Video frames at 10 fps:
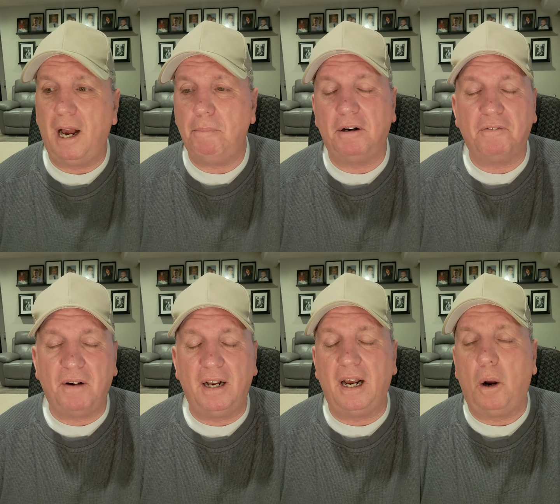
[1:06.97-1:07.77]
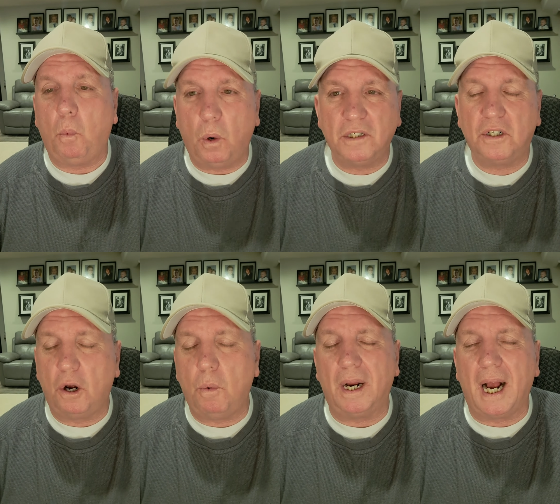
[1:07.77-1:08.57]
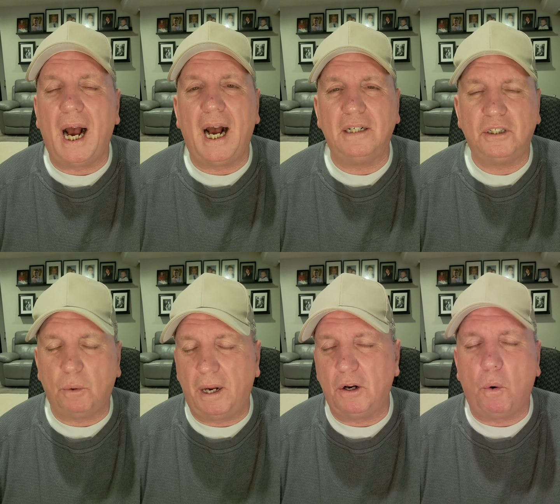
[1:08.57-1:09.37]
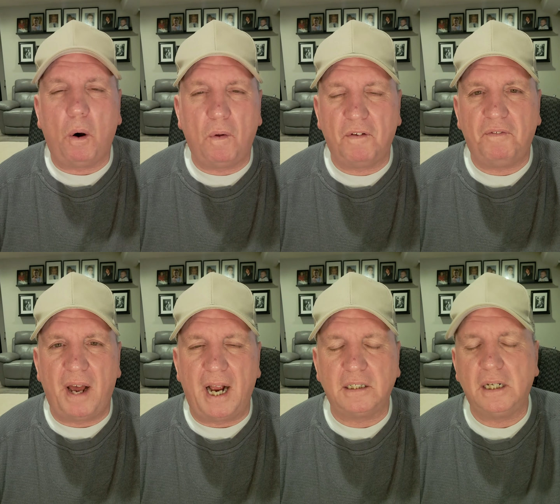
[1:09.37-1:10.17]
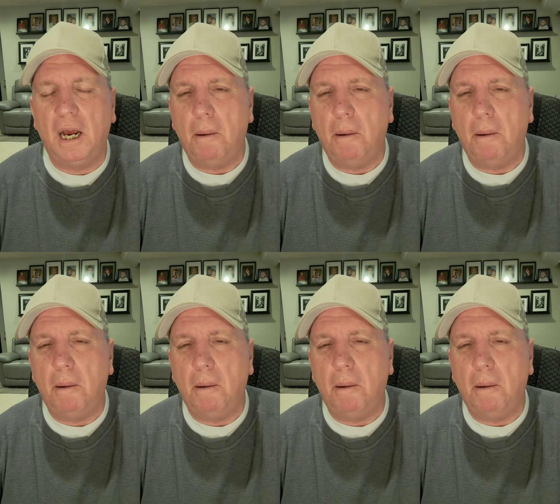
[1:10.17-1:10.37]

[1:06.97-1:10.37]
I better find out what's going on so I know all the facts